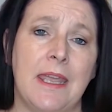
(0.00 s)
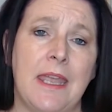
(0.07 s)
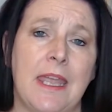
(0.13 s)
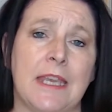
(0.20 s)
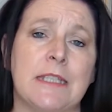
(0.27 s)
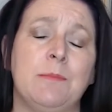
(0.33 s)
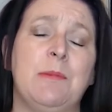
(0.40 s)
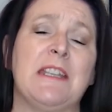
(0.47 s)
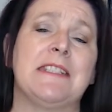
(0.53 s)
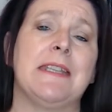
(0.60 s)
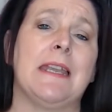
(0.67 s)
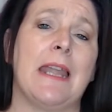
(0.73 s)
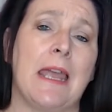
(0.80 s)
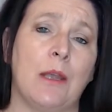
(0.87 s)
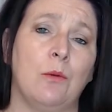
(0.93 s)

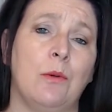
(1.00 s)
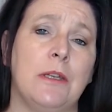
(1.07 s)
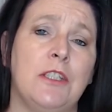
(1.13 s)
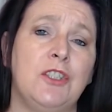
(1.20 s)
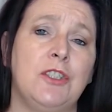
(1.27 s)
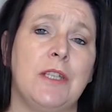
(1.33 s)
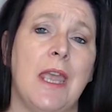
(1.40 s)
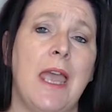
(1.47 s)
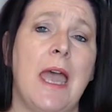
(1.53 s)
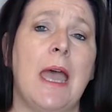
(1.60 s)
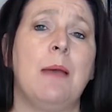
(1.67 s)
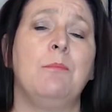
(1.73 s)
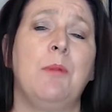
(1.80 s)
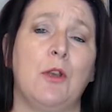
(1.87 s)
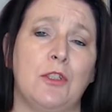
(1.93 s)
explicit language
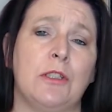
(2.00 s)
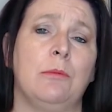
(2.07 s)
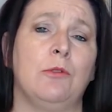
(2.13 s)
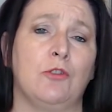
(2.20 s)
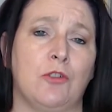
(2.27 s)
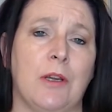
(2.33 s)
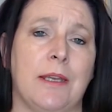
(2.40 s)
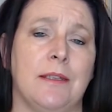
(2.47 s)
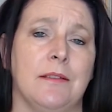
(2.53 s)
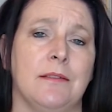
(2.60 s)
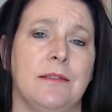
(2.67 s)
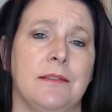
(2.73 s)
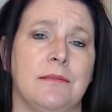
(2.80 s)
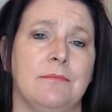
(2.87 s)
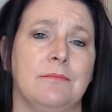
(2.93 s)
and possible
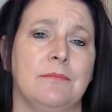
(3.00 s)
triggers.